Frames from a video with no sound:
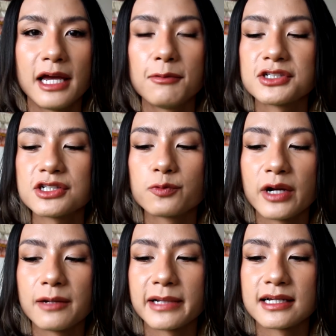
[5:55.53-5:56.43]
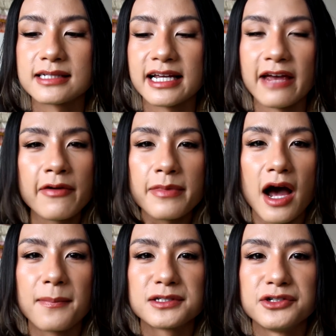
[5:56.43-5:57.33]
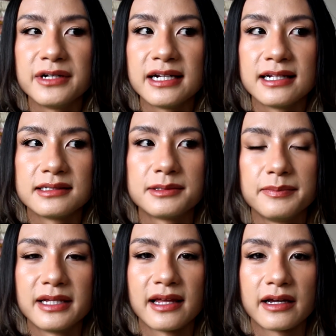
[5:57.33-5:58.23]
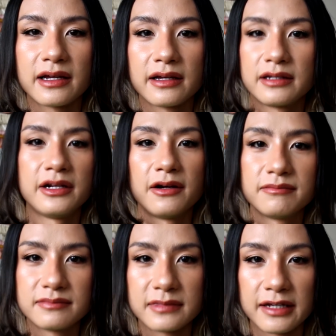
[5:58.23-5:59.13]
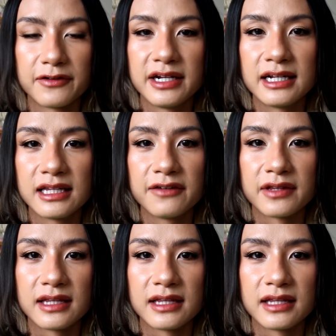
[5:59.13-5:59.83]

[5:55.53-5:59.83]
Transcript: It was just weird because I gave him the opportunity to be like, you know, if you need to leave, then